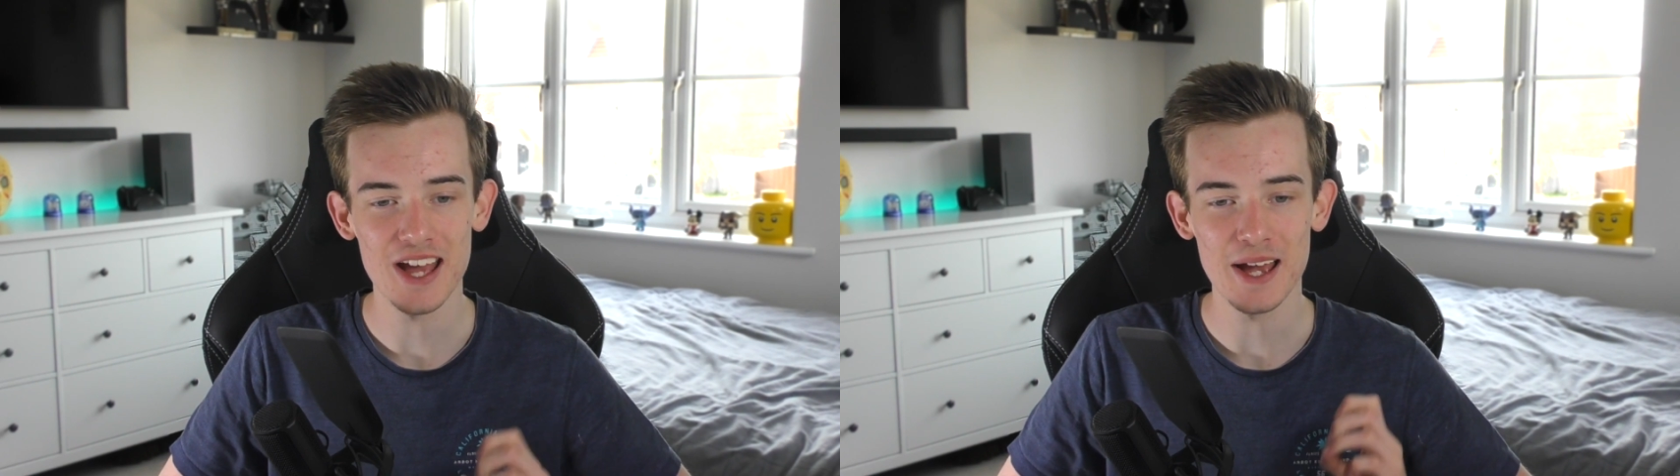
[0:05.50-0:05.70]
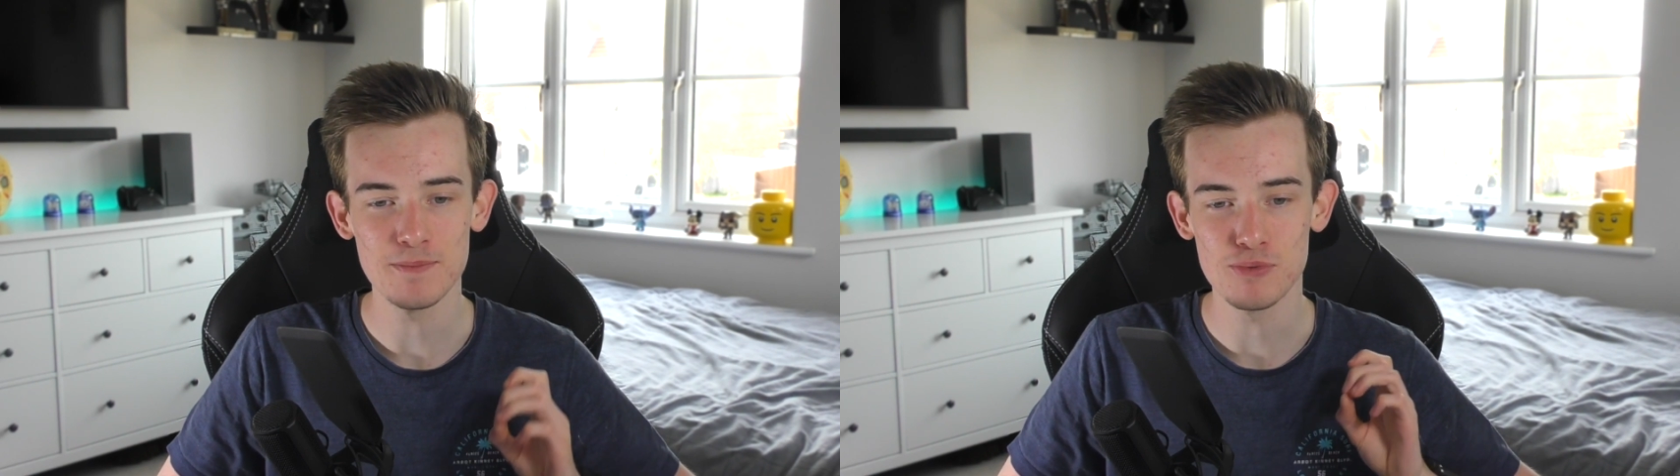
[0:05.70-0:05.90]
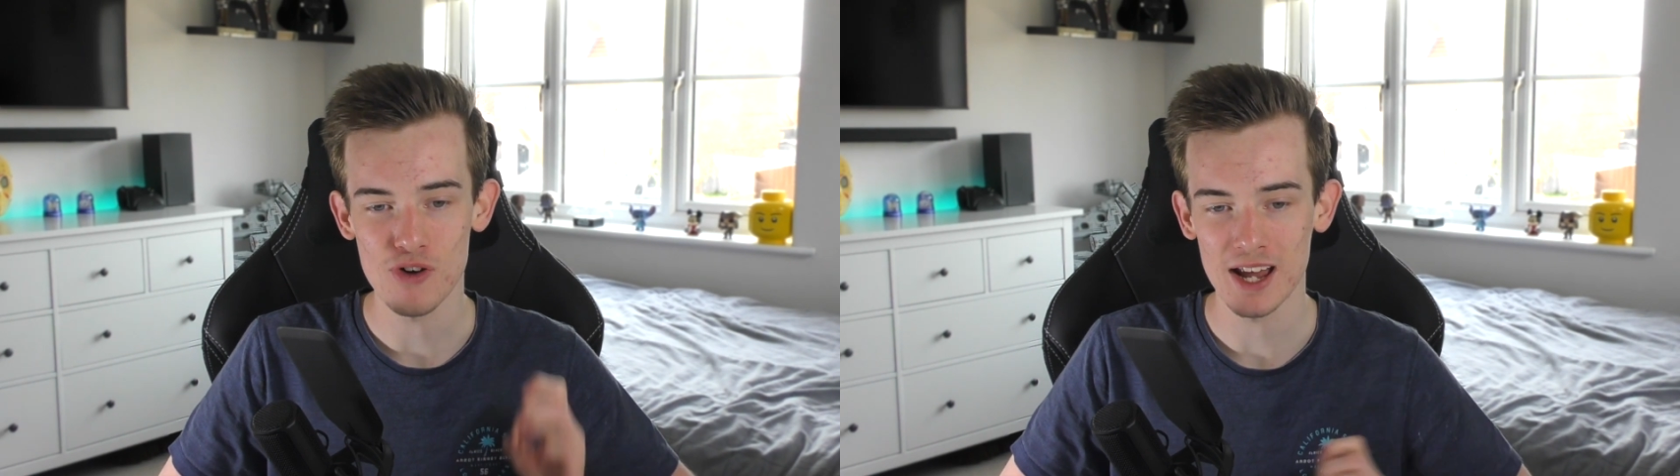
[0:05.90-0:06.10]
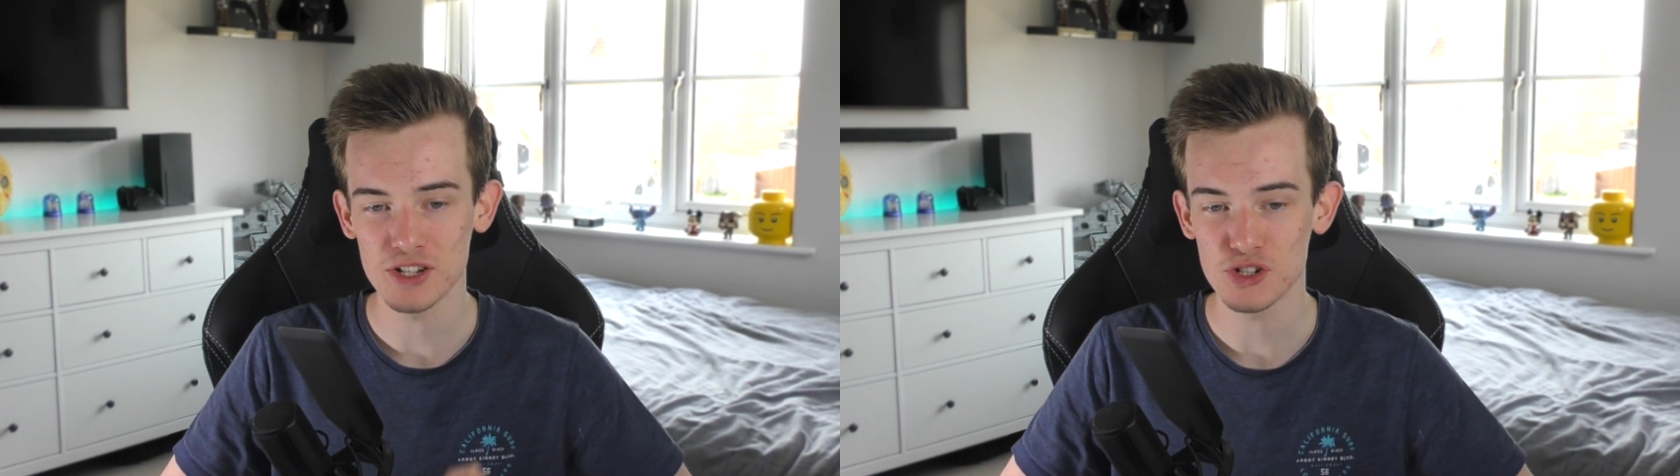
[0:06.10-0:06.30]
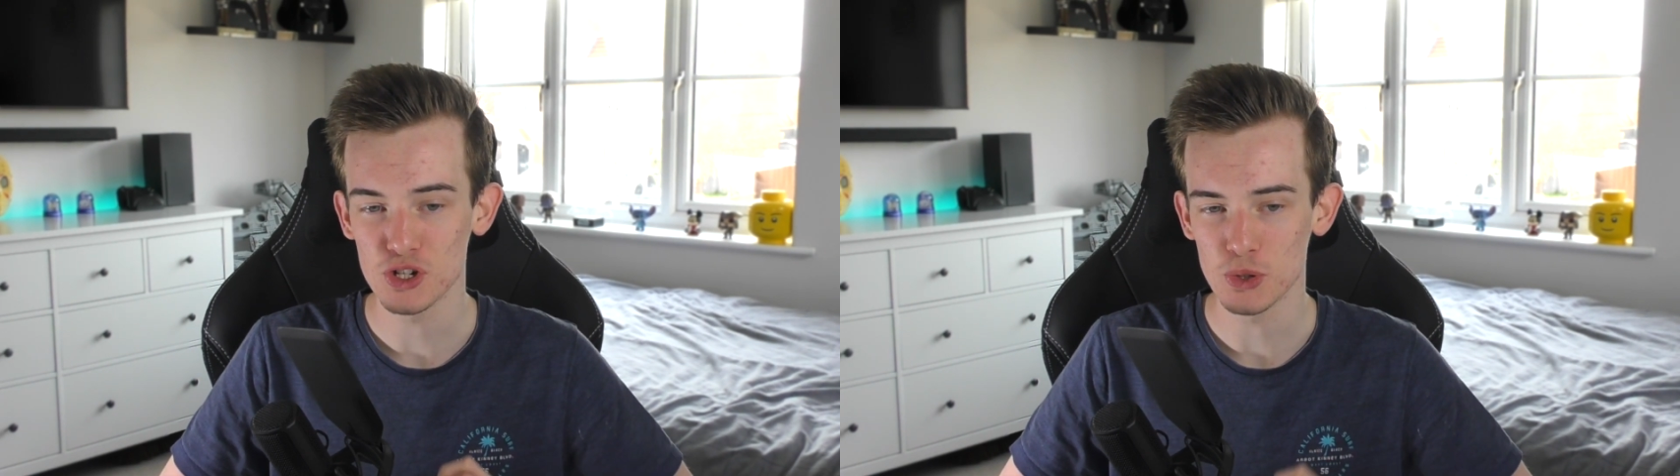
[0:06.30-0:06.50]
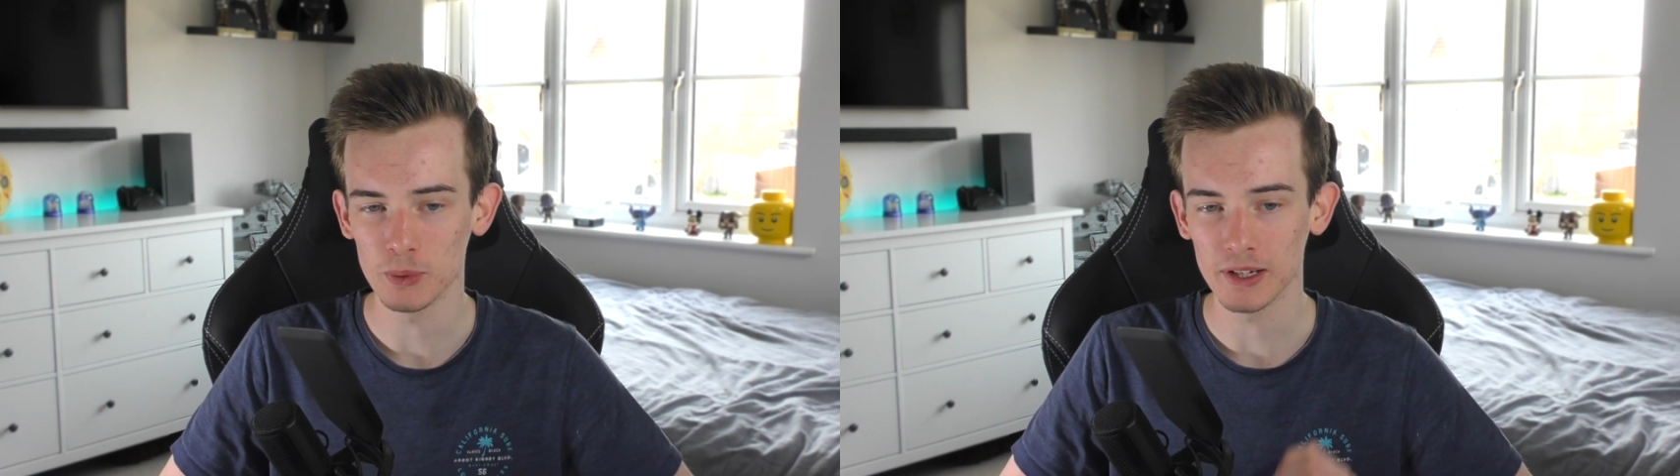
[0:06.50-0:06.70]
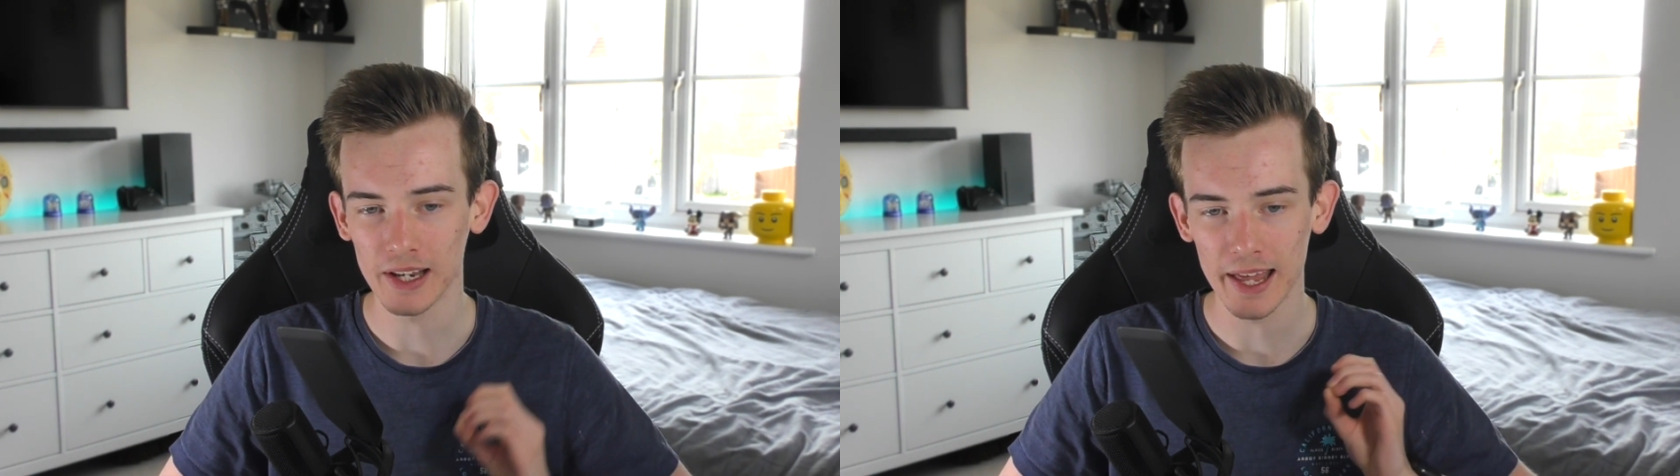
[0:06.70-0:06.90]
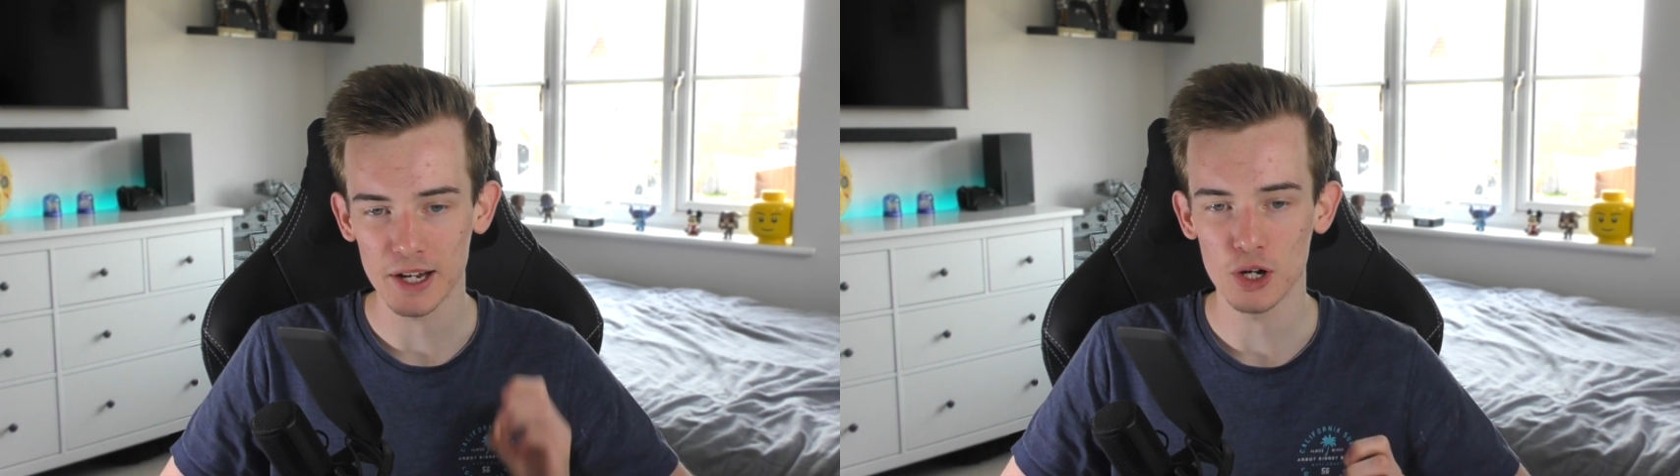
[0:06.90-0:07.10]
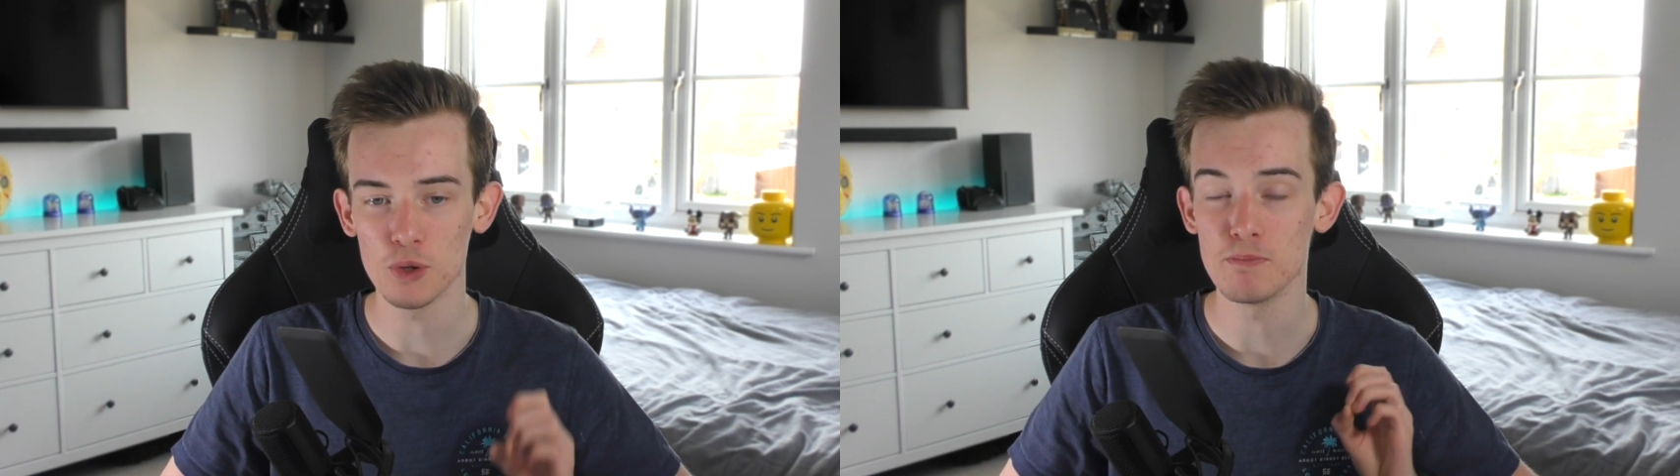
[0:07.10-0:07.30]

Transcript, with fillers: a brand new LEGO